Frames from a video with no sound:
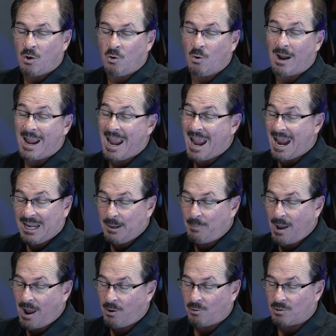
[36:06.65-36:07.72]
nor any
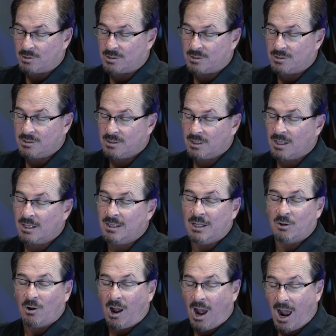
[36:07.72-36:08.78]
powers,
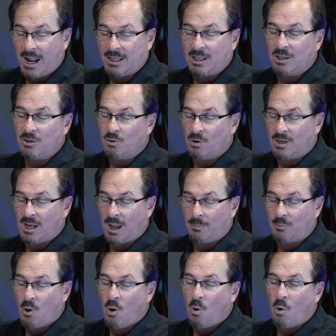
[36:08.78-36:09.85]
neither height nor
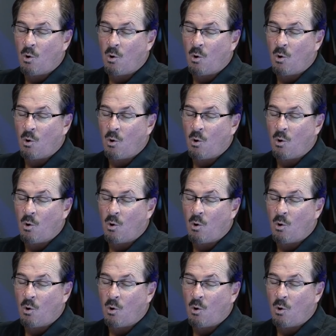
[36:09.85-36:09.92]
depth,